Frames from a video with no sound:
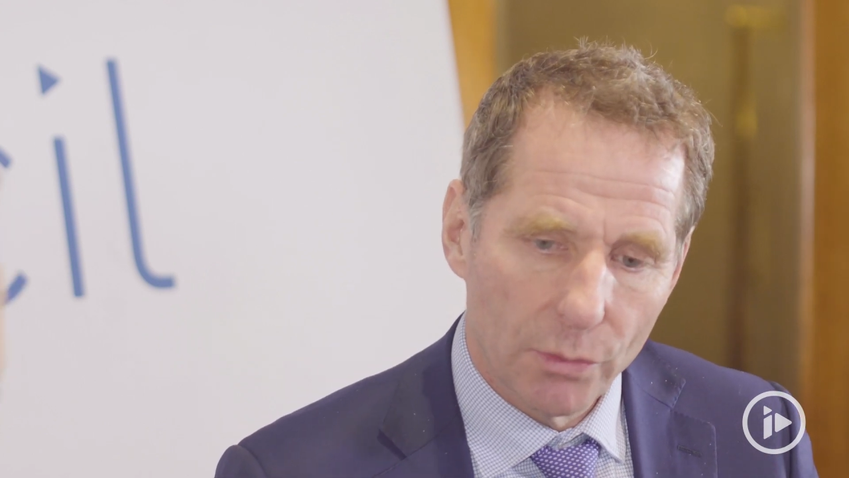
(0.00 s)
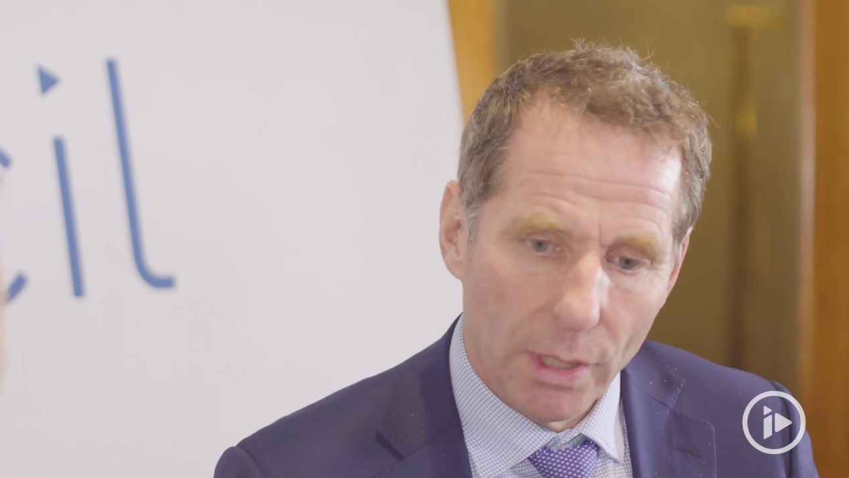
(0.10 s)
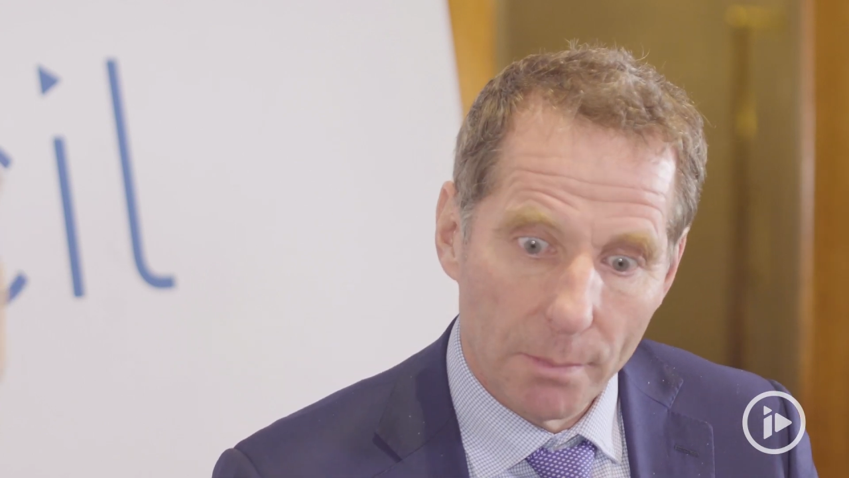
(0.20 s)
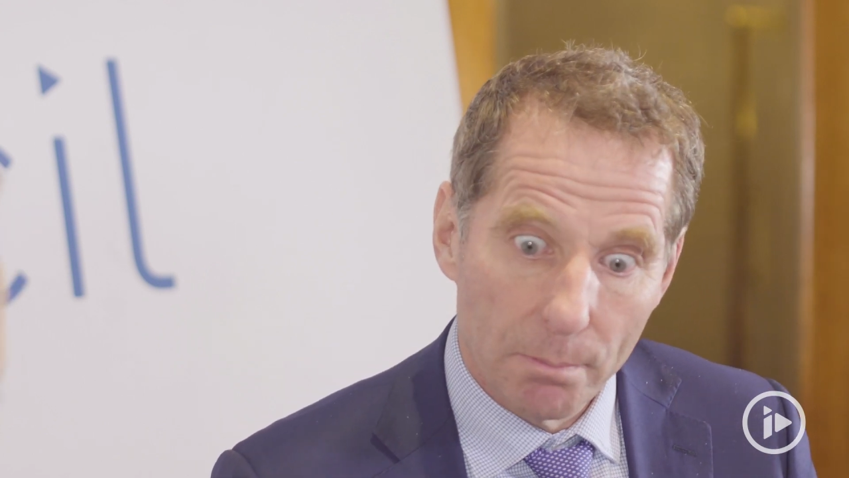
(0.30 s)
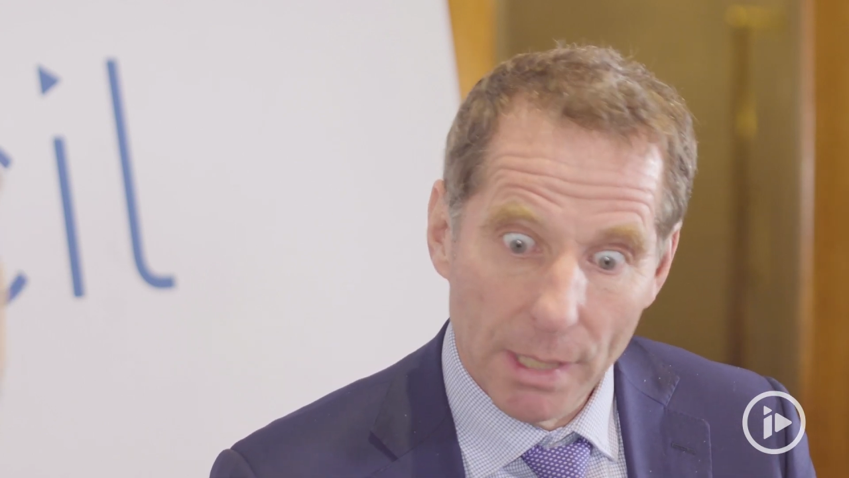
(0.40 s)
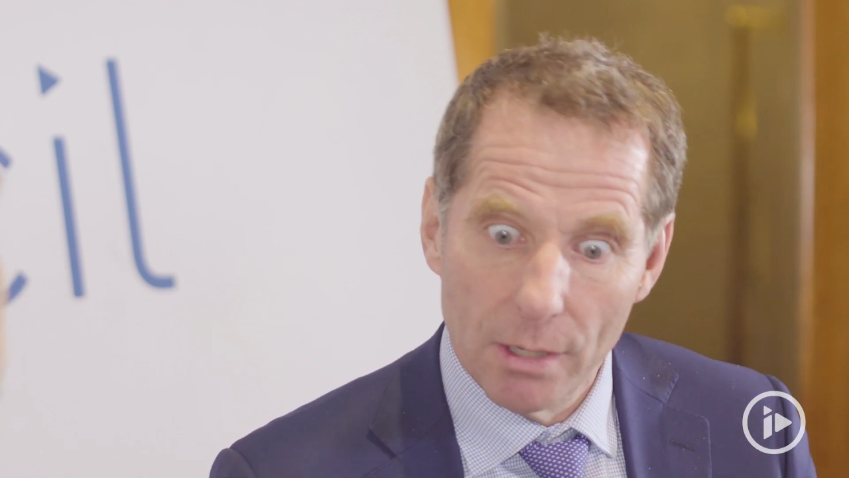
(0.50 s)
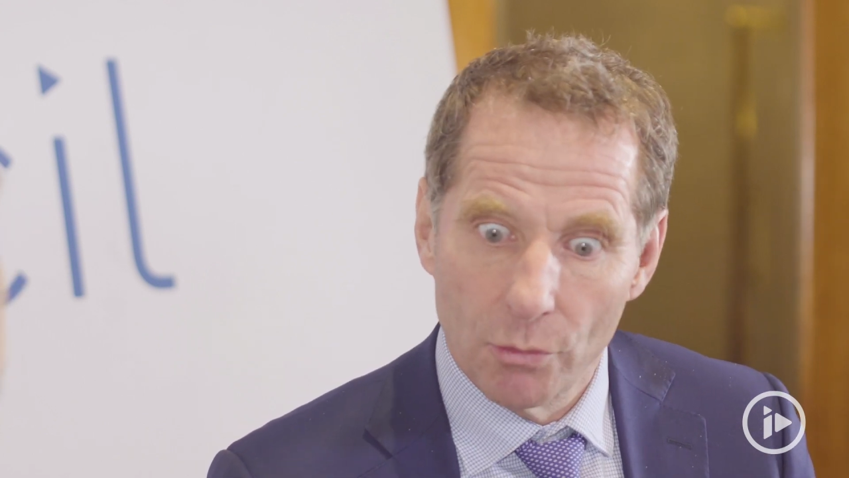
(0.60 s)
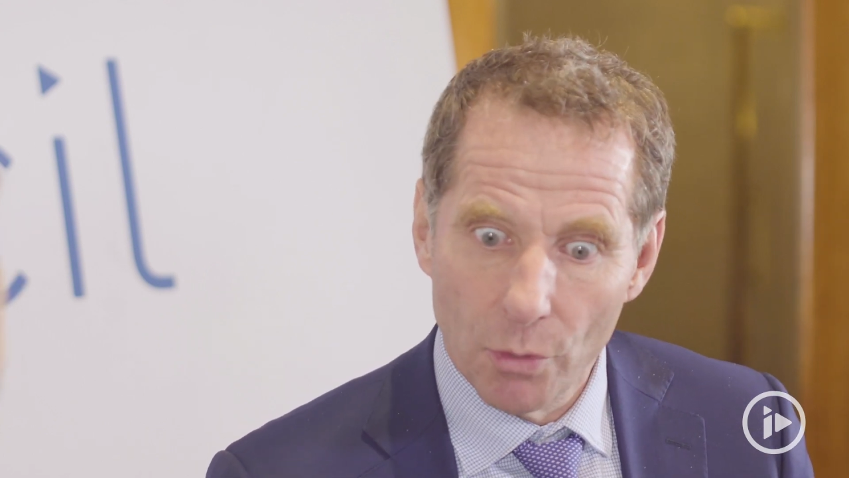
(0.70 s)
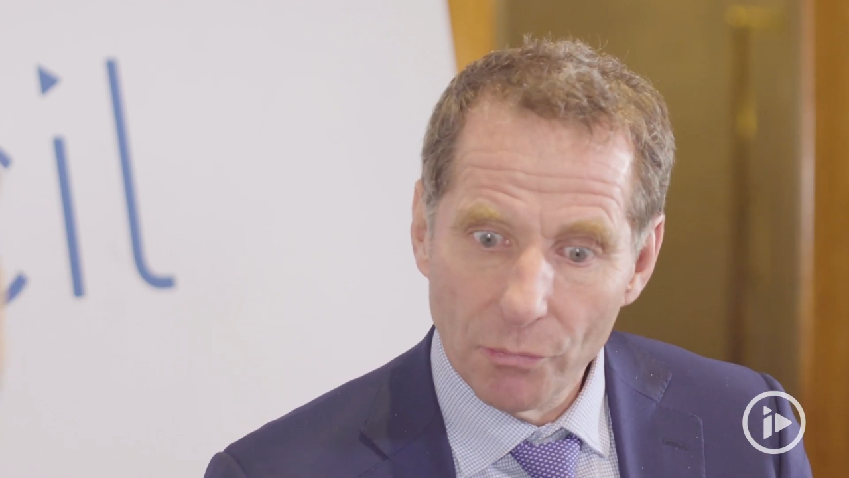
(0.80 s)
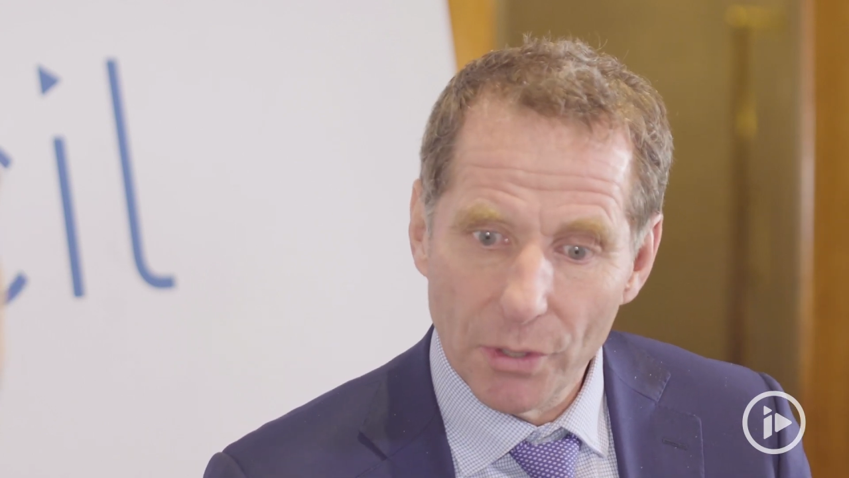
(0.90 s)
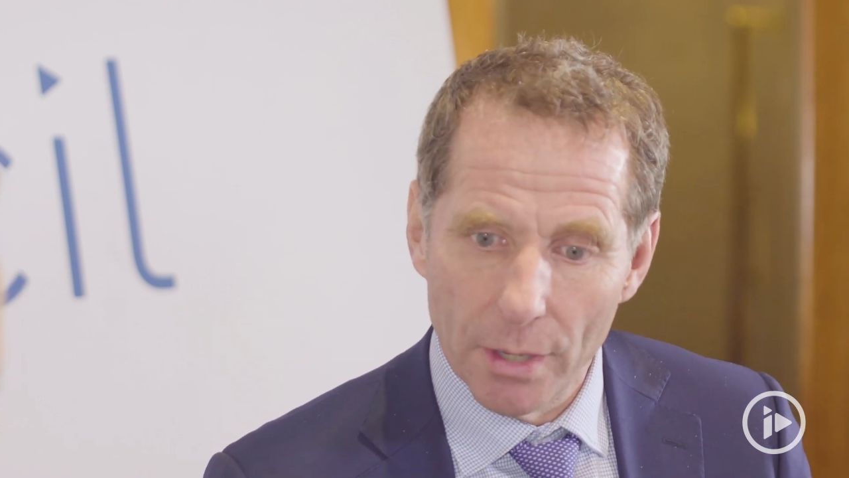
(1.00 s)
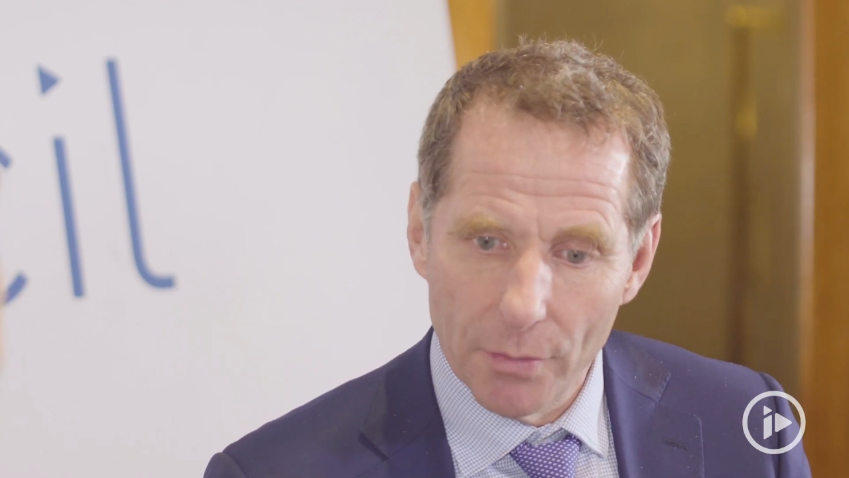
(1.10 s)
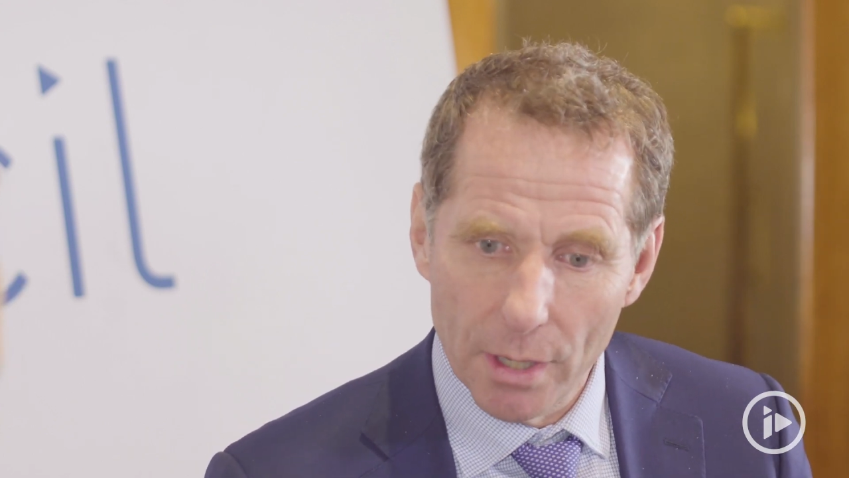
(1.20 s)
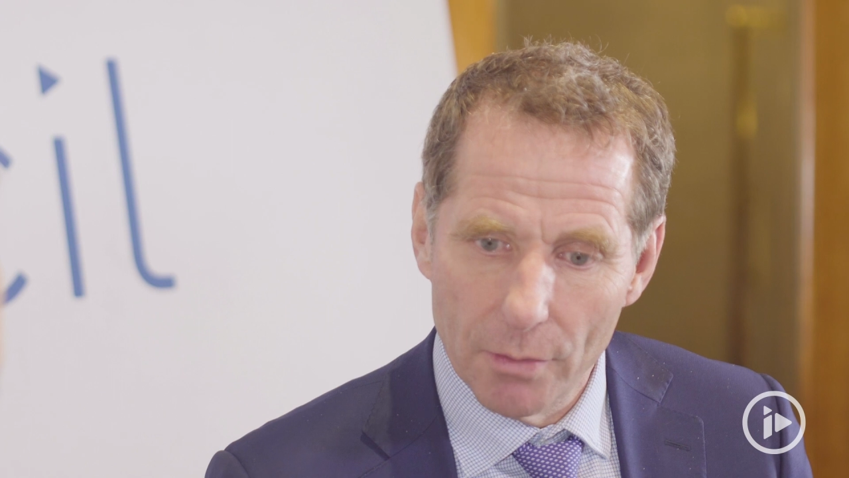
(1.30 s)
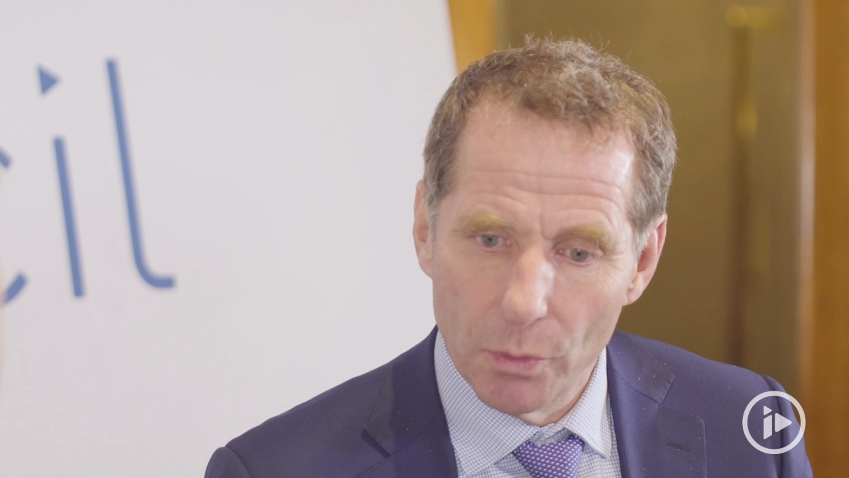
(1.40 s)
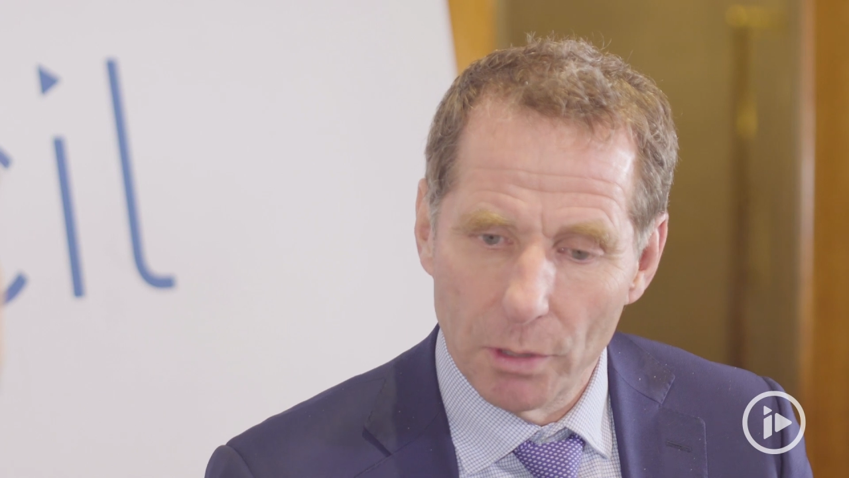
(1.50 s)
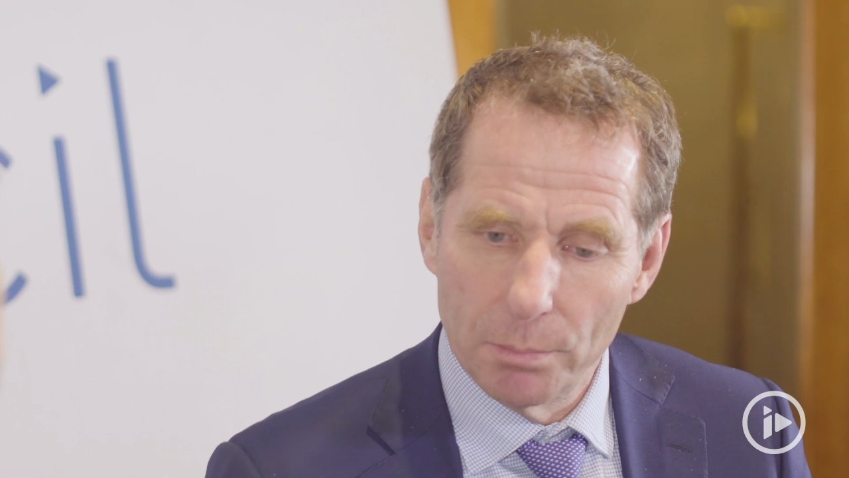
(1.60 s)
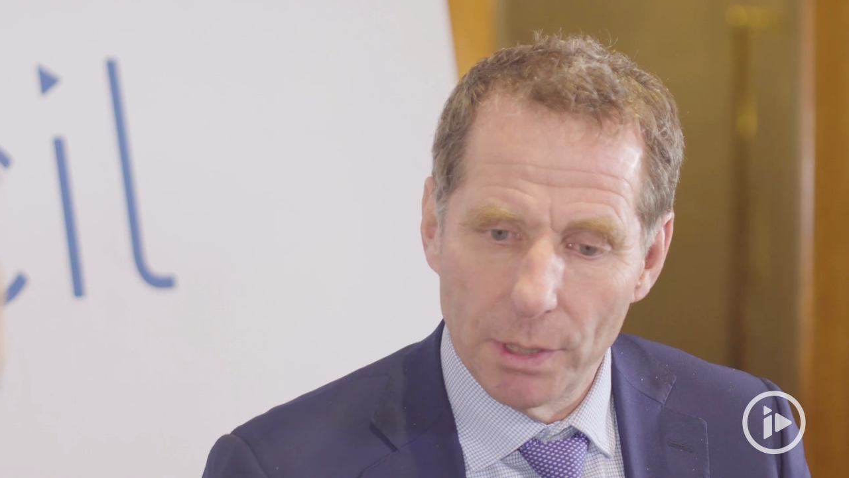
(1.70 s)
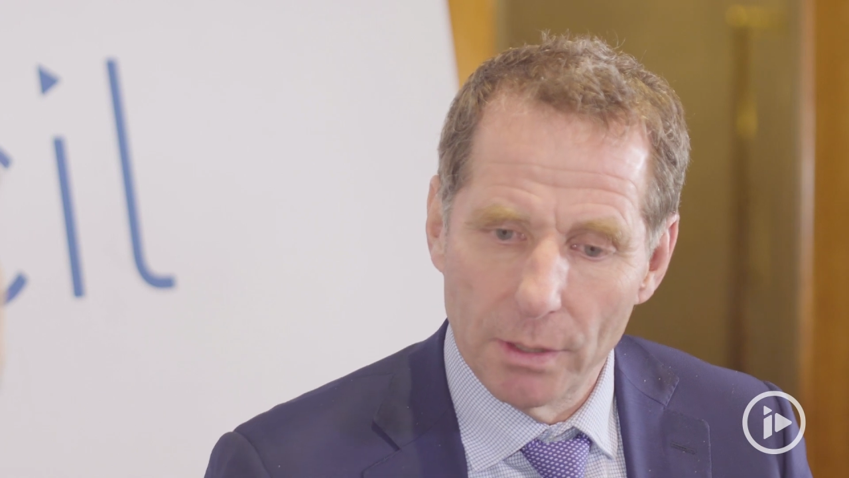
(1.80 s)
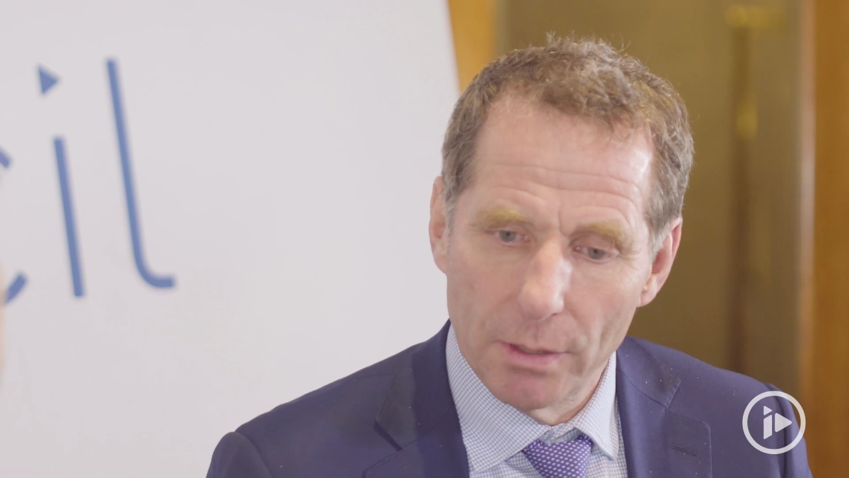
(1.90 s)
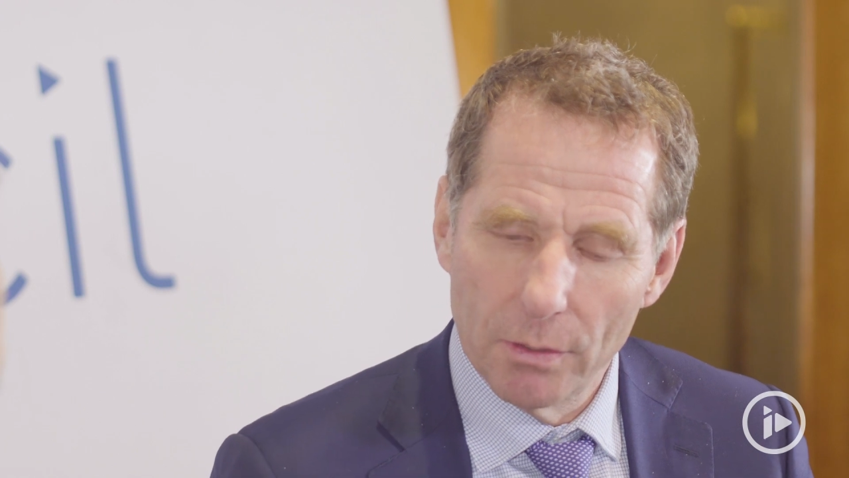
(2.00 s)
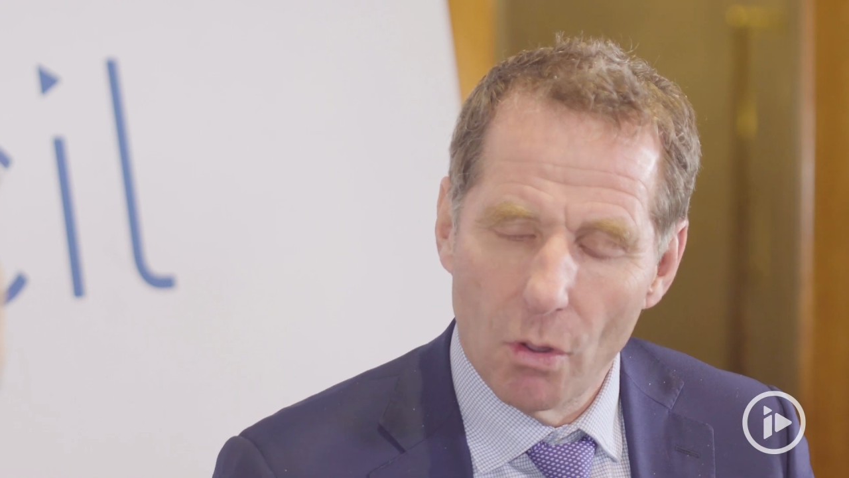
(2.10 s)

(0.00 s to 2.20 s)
really big growth area will be